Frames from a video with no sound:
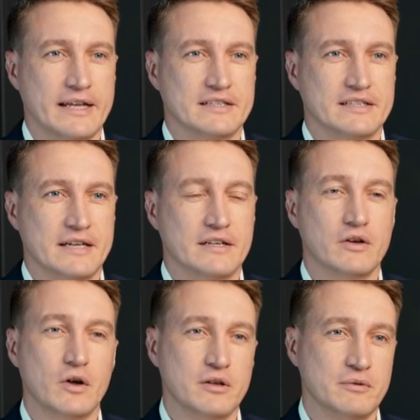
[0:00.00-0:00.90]
and send
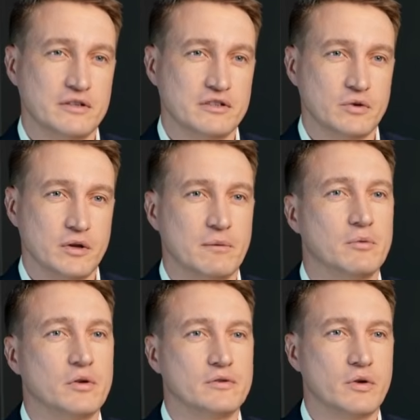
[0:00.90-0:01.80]
documents for an
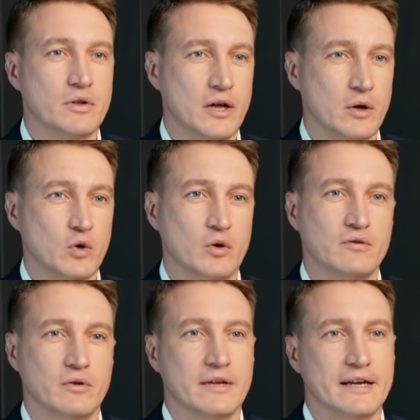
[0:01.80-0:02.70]
approval or
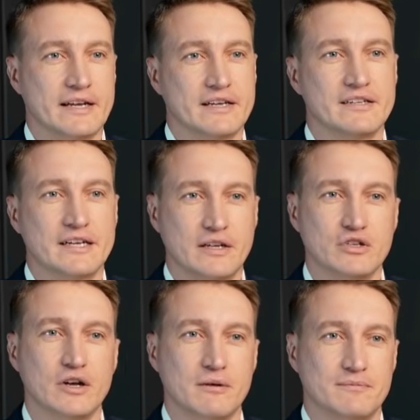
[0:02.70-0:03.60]
for an
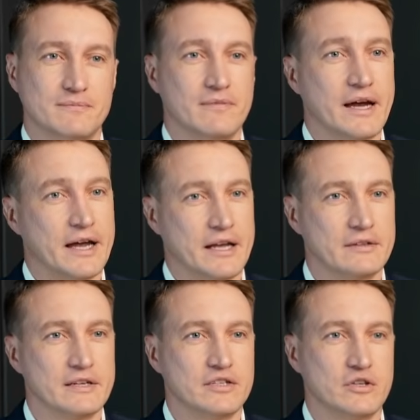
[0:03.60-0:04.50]
e-signature.
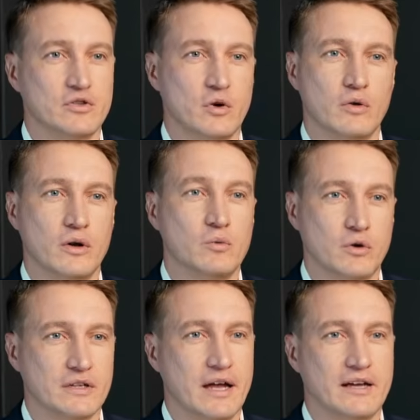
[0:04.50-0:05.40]
This tutorial
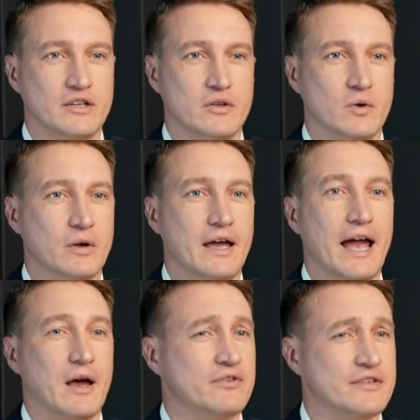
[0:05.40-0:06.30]
will guide you on
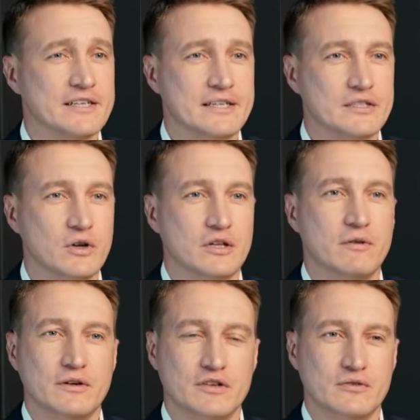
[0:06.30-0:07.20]
how to send
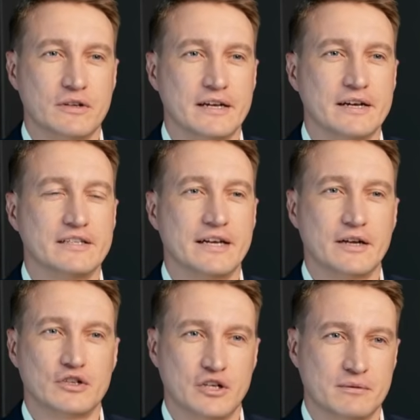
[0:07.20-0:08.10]
documents for
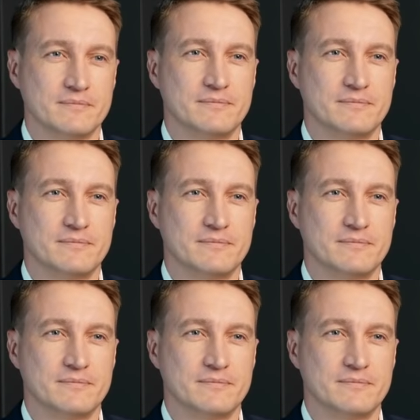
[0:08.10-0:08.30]
e-signature.